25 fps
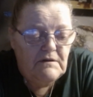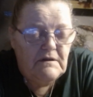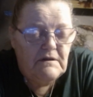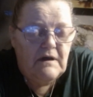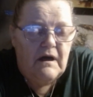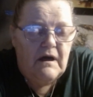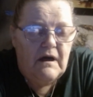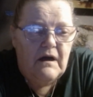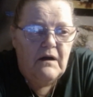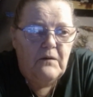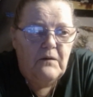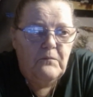
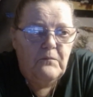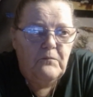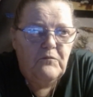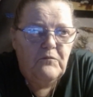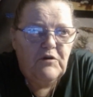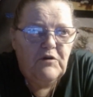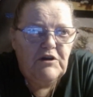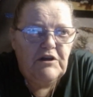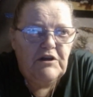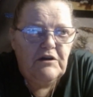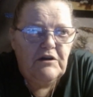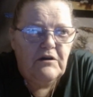
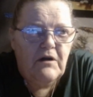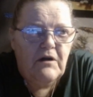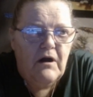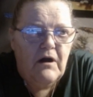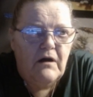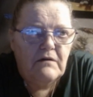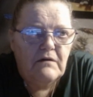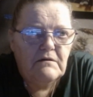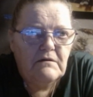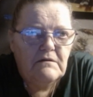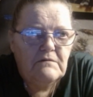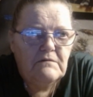what do you call
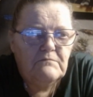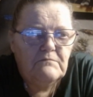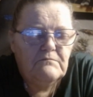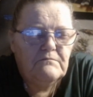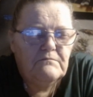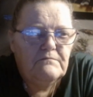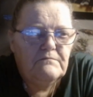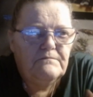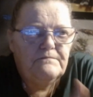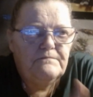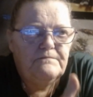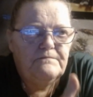them,
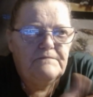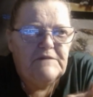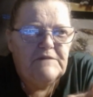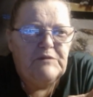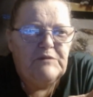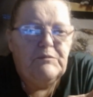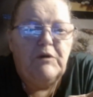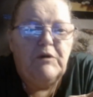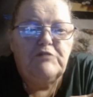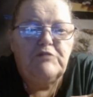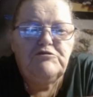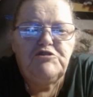
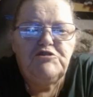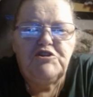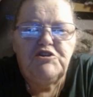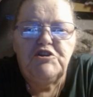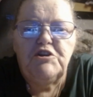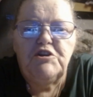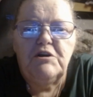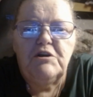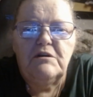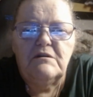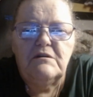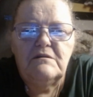
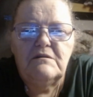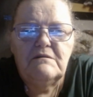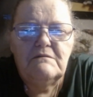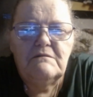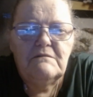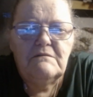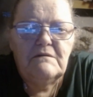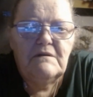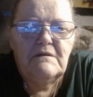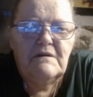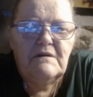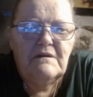emotional,
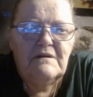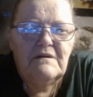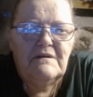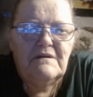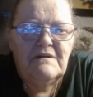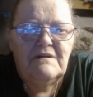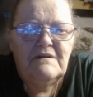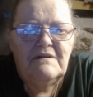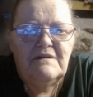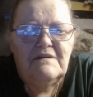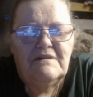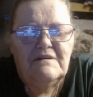
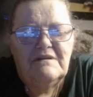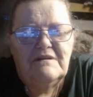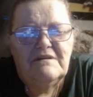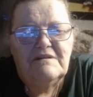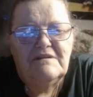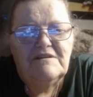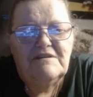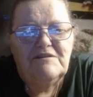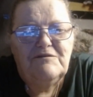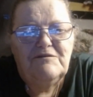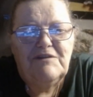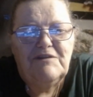
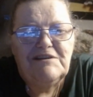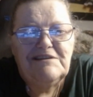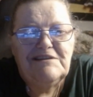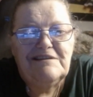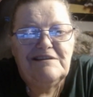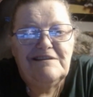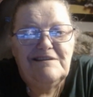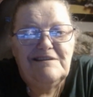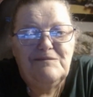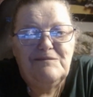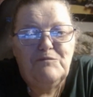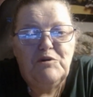she wants
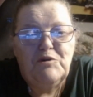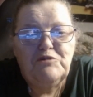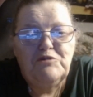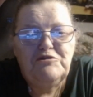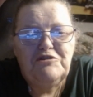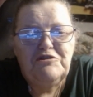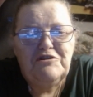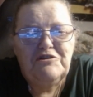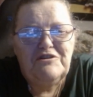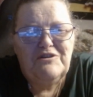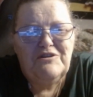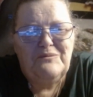an
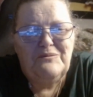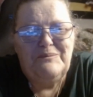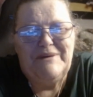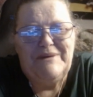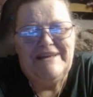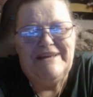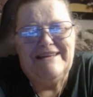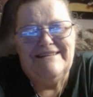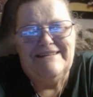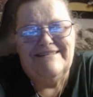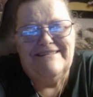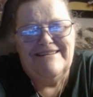emotional
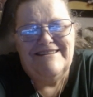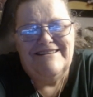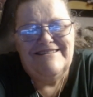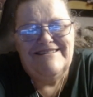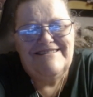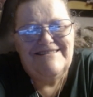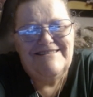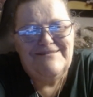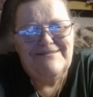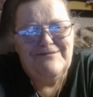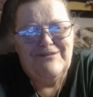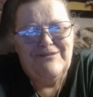
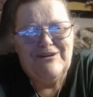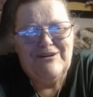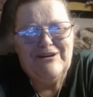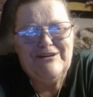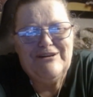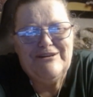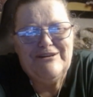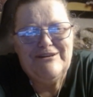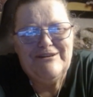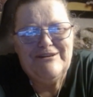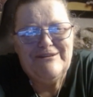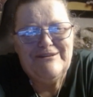penis for
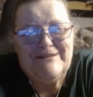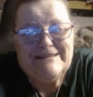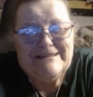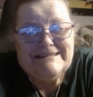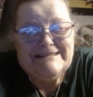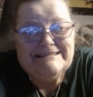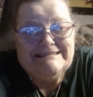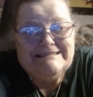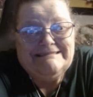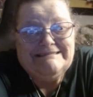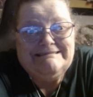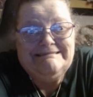her.
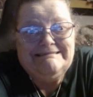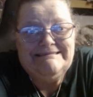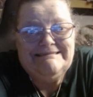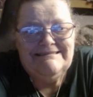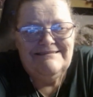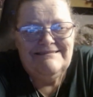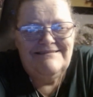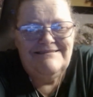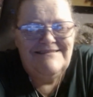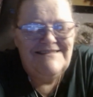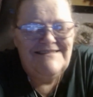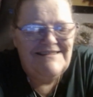
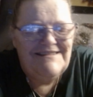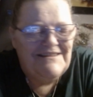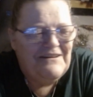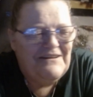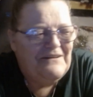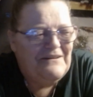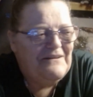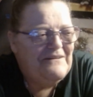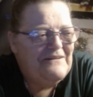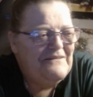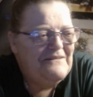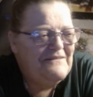
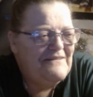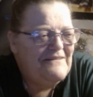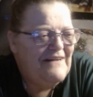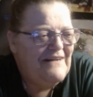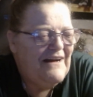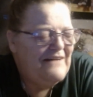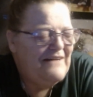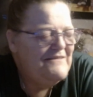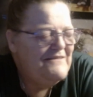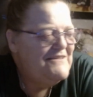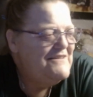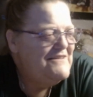So
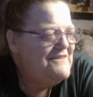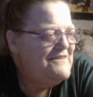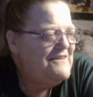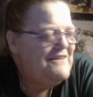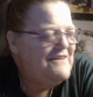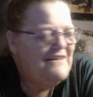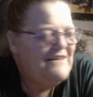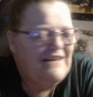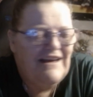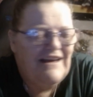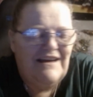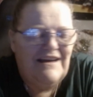I was
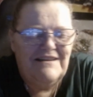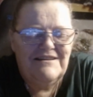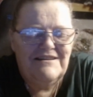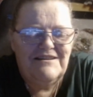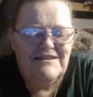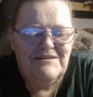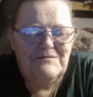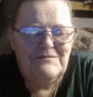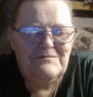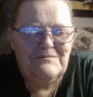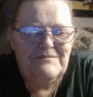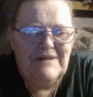looking that
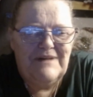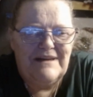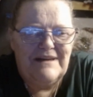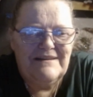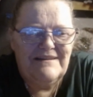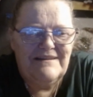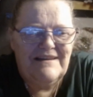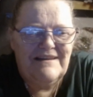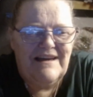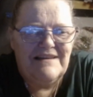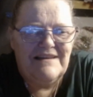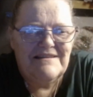up. I
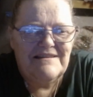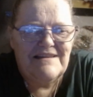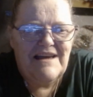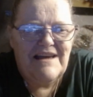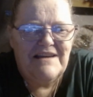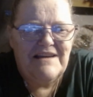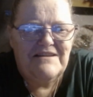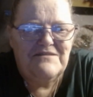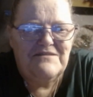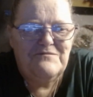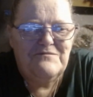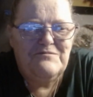guess I
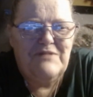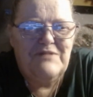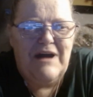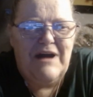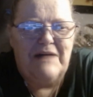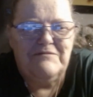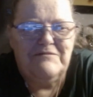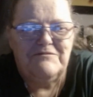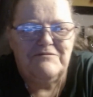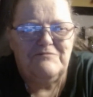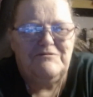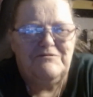could
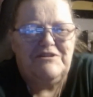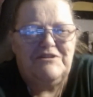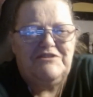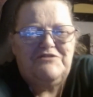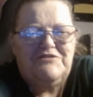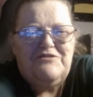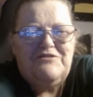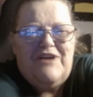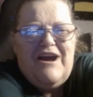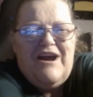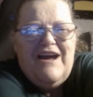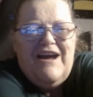probably
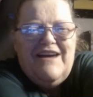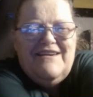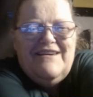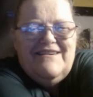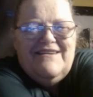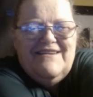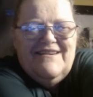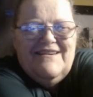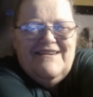try